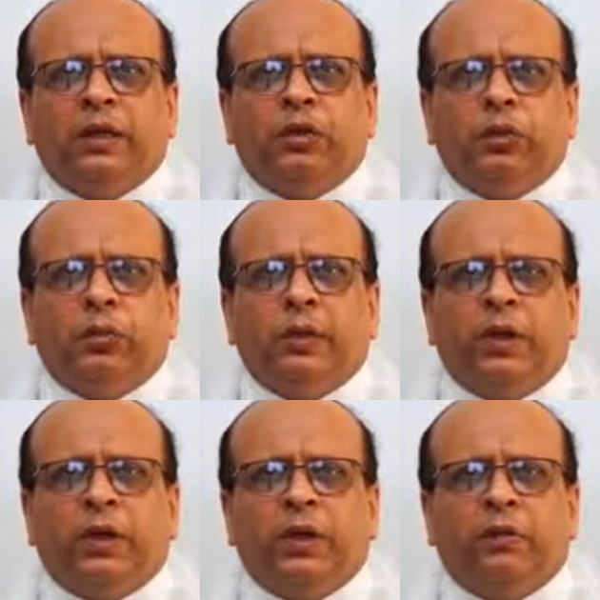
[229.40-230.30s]
it should be
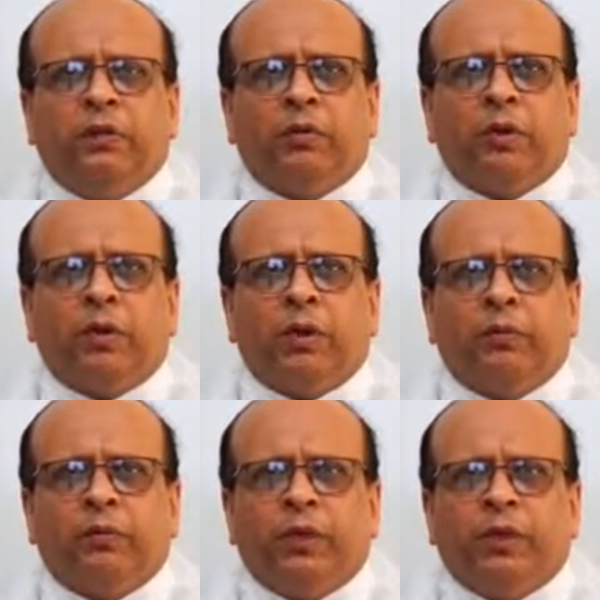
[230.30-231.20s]
taken
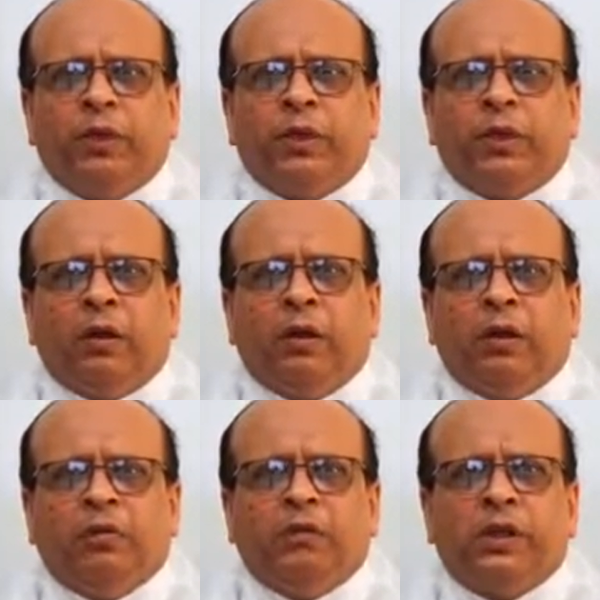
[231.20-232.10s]
with a
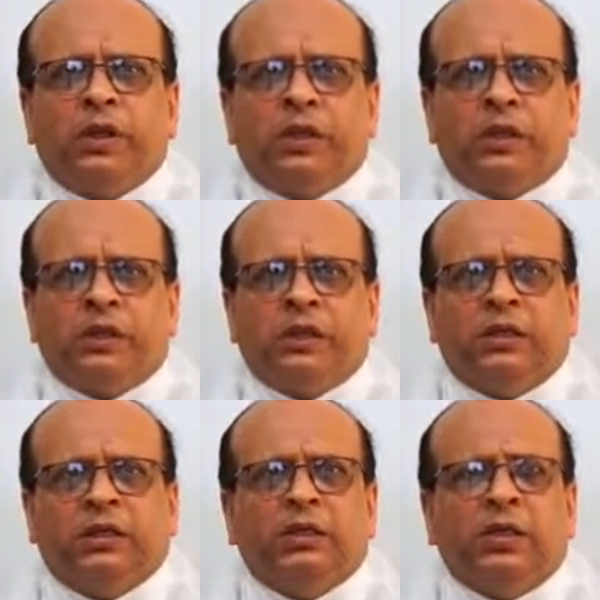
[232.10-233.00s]
lot of
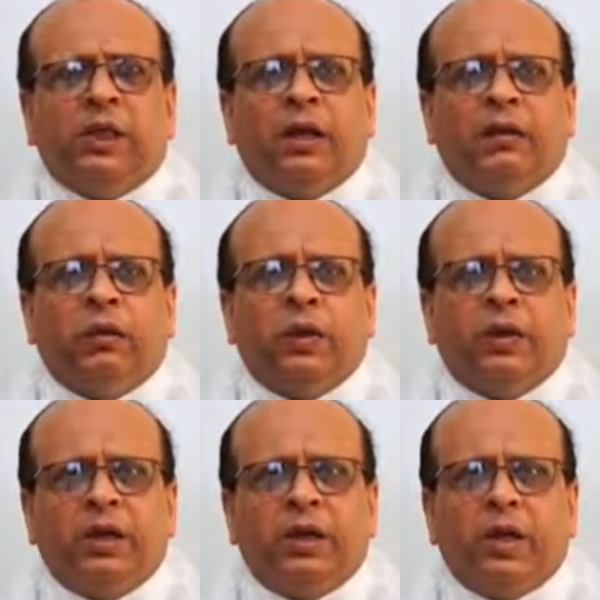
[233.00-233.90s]
seriousness and could
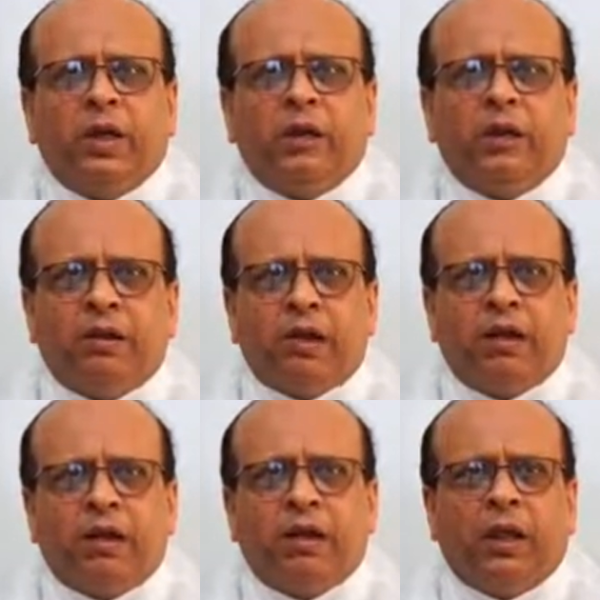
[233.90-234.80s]
indicate
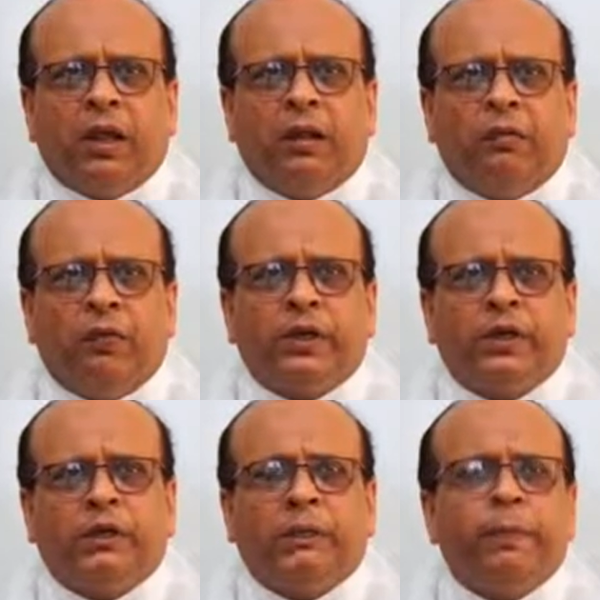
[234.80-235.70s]
underlying
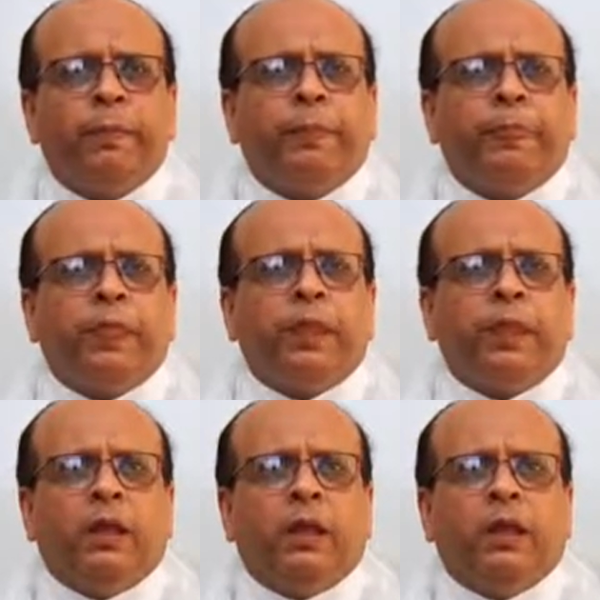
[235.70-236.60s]
infection.
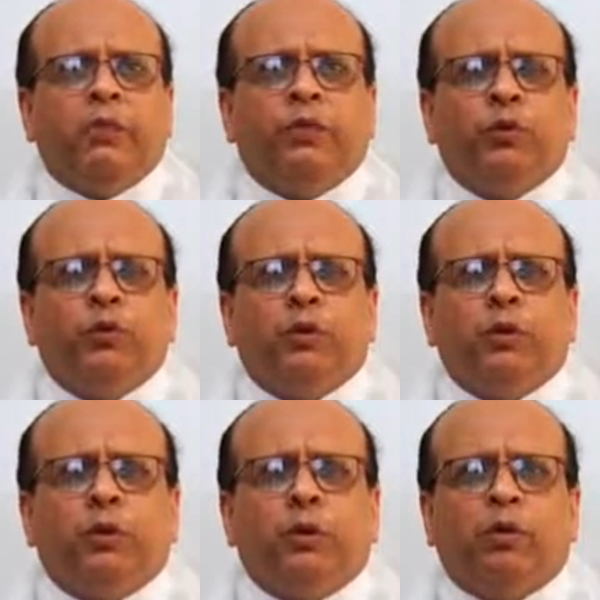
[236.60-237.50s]
An
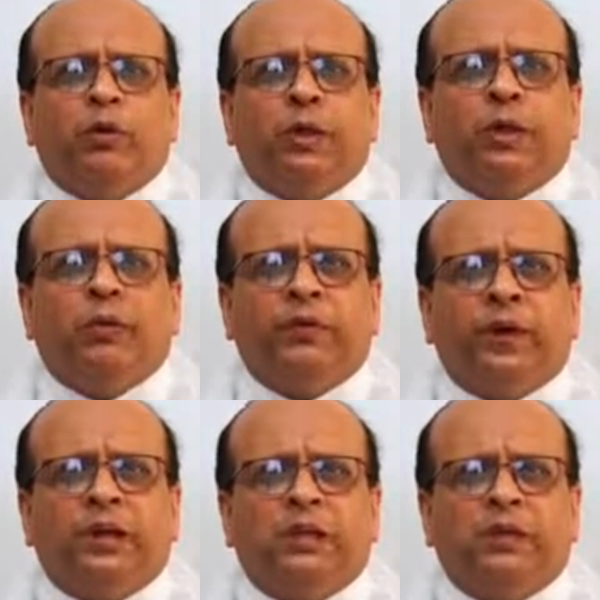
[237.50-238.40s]
effusion or
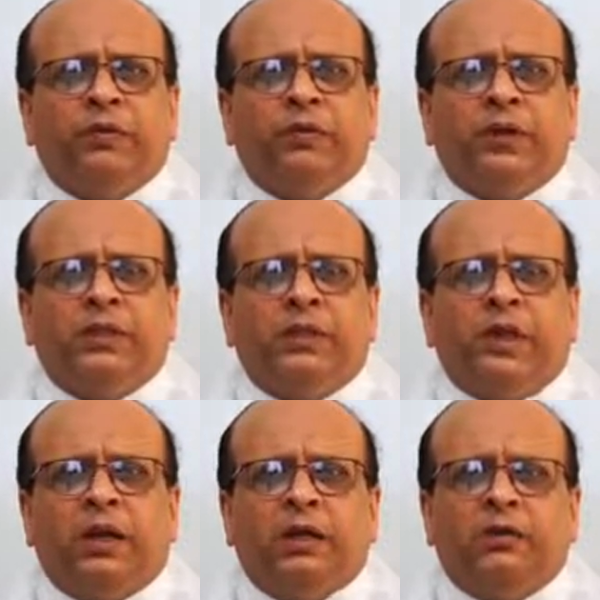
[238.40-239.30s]
significant stiffness
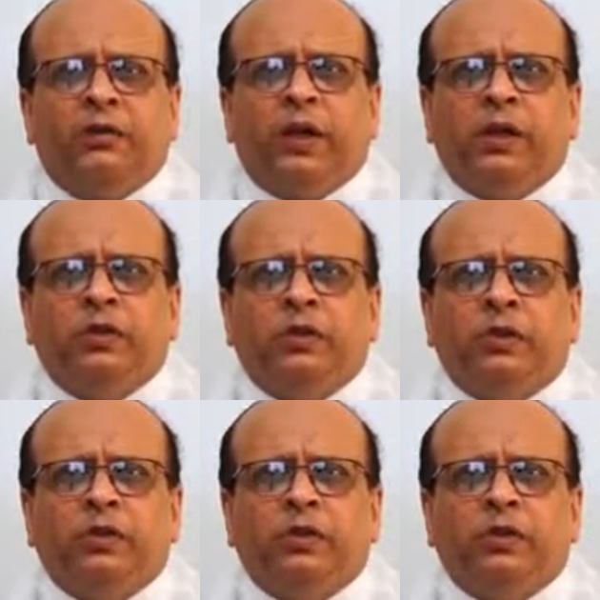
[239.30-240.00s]
that has failed to